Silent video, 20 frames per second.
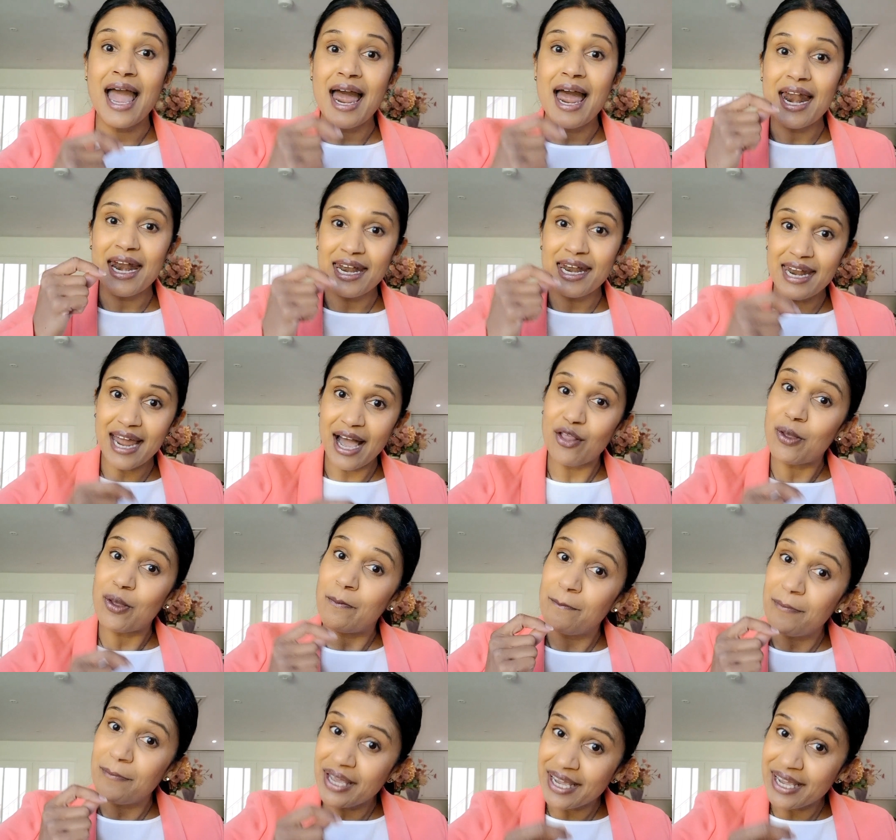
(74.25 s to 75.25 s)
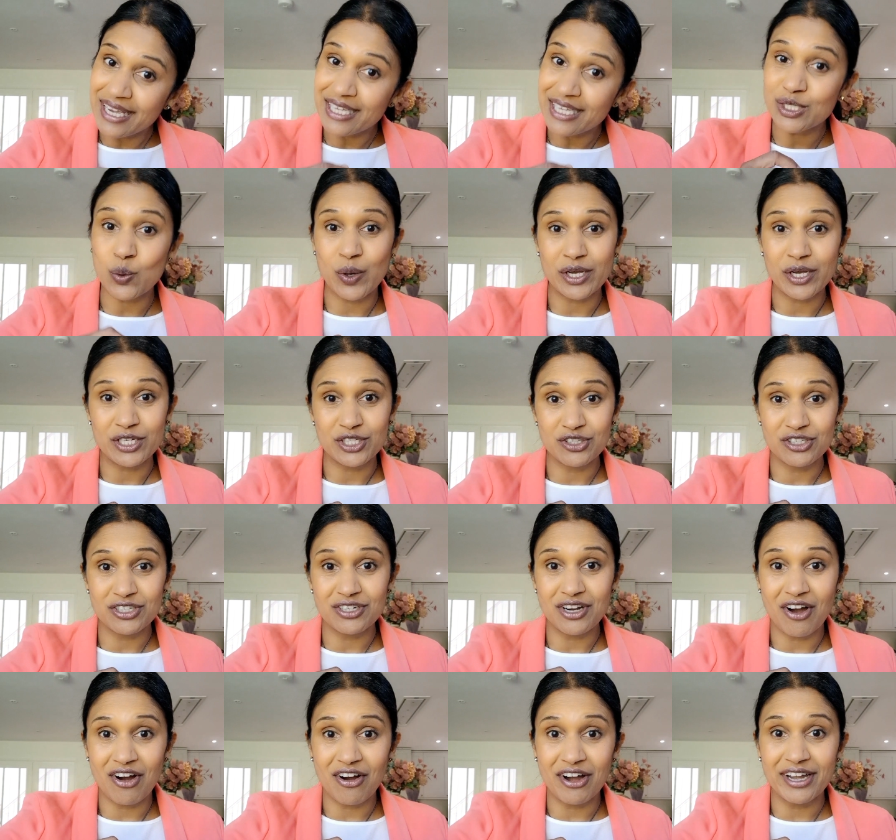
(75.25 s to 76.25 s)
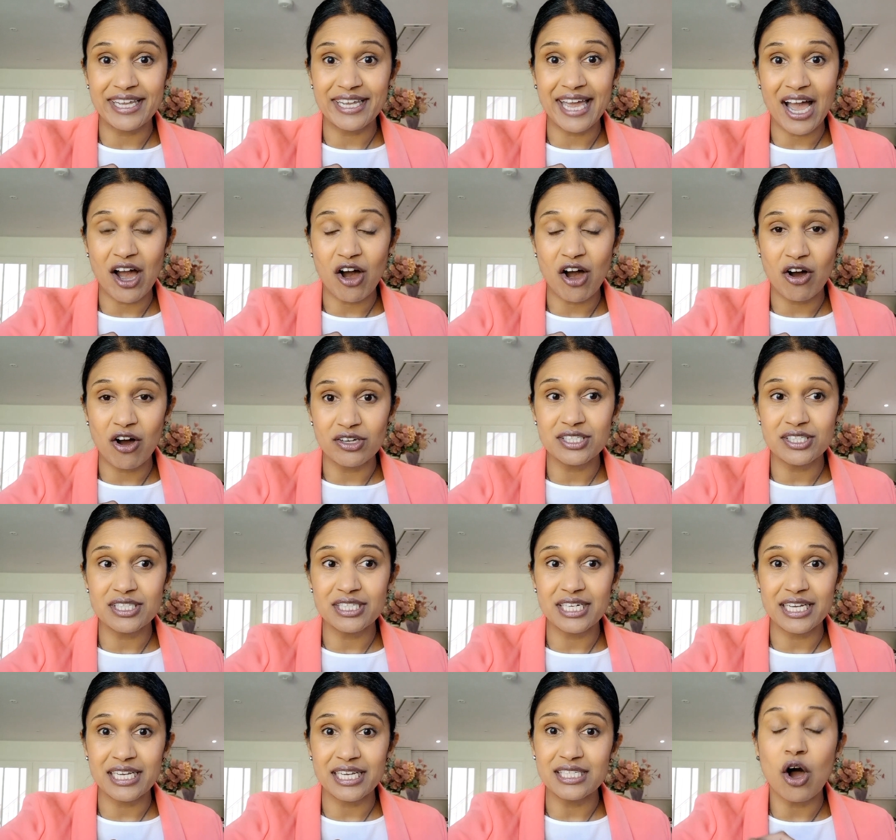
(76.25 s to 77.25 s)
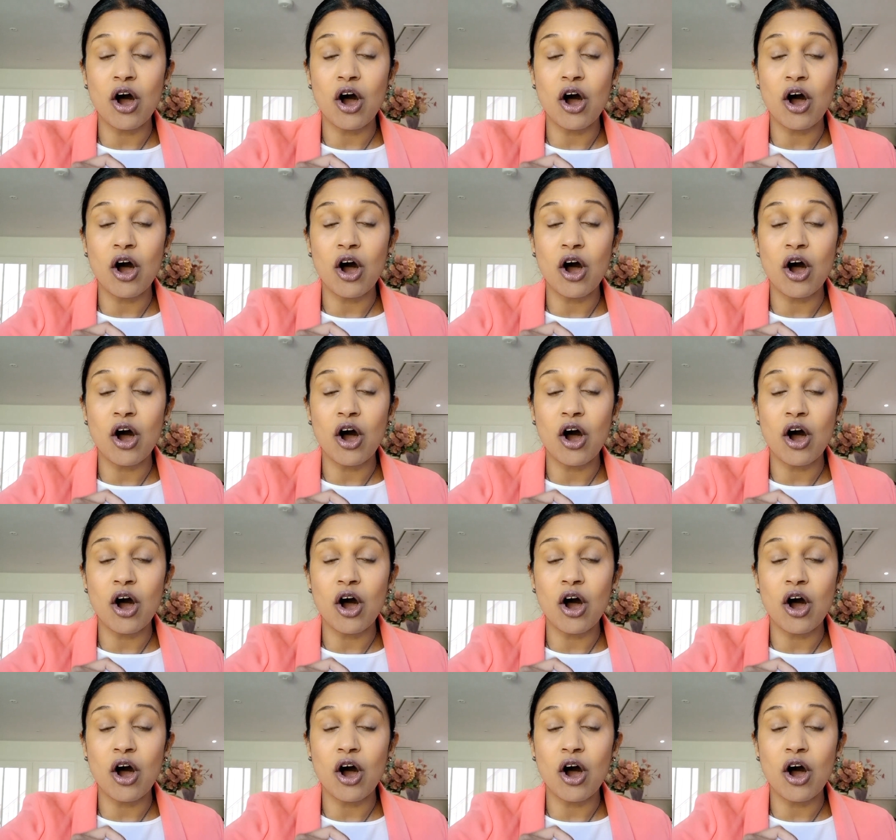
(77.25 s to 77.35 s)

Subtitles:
Now, the biggest question I get asked is,